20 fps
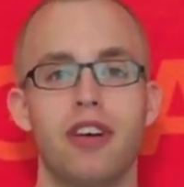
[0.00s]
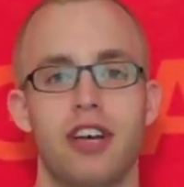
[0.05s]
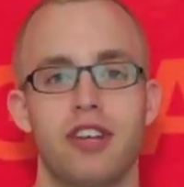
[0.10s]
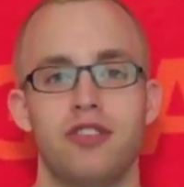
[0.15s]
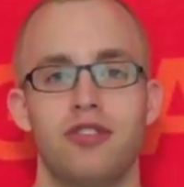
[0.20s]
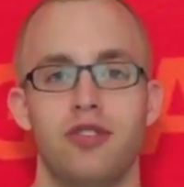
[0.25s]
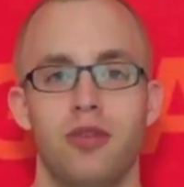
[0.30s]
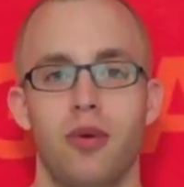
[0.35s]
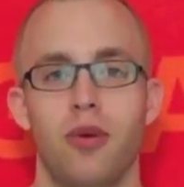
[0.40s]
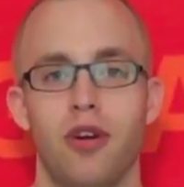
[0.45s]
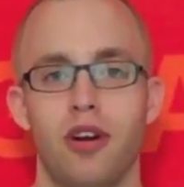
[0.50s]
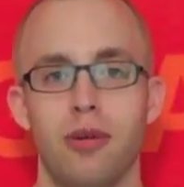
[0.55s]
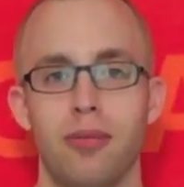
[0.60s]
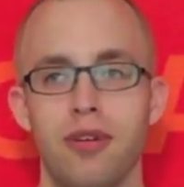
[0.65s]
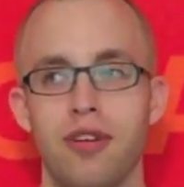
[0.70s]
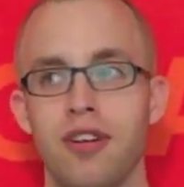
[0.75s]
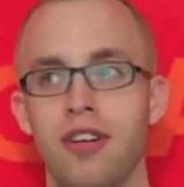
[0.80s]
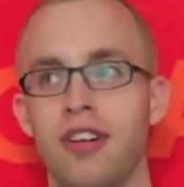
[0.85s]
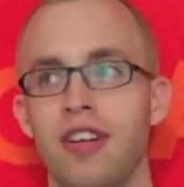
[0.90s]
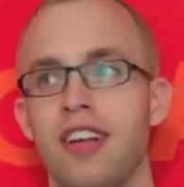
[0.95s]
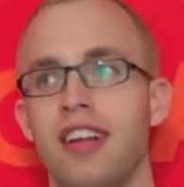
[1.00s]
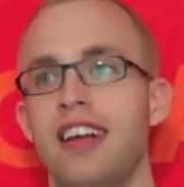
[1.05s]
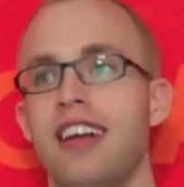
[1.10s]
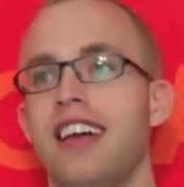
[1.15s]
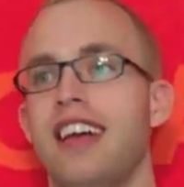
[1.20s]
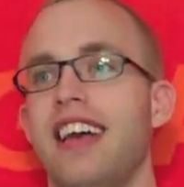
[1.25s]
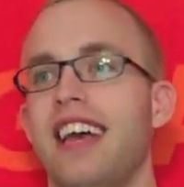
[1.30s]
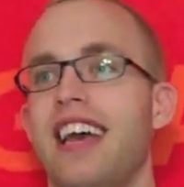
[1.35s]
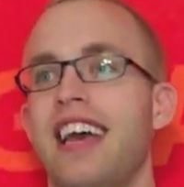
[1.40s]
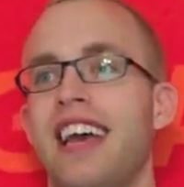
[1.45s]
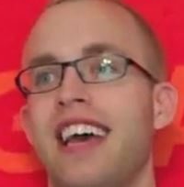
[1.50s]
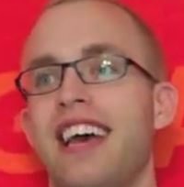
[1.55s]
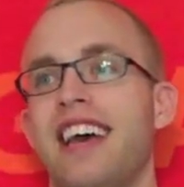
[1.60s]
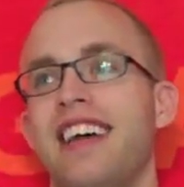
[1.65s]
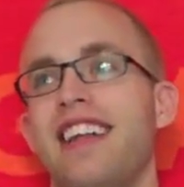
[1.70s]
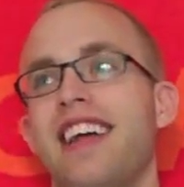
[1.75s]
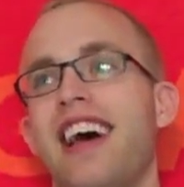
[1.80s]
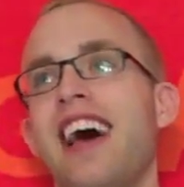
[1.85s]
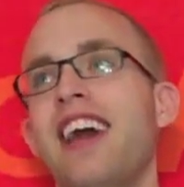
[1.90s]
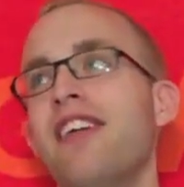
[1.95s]
adorable,
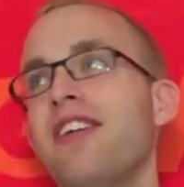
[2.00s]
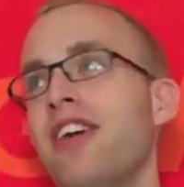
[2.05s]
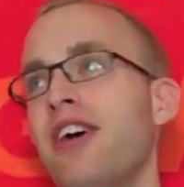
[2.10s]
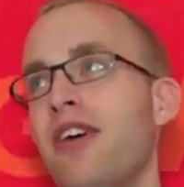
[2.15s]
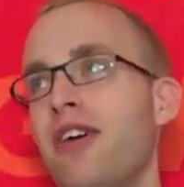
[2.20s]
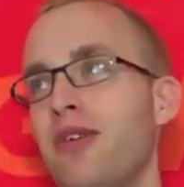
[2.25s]
and I don't know.